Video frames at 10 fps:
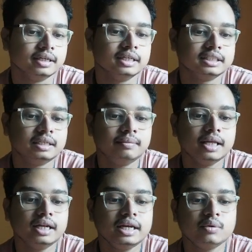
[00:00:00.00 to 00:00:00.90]

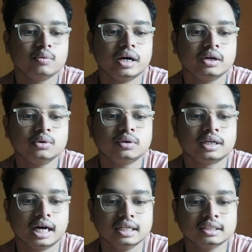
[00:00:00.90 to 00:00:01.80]
Similarly, in 1,2
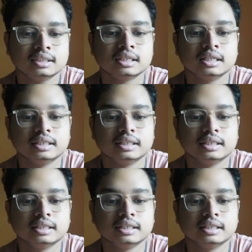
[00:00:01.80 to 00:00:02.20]
trans,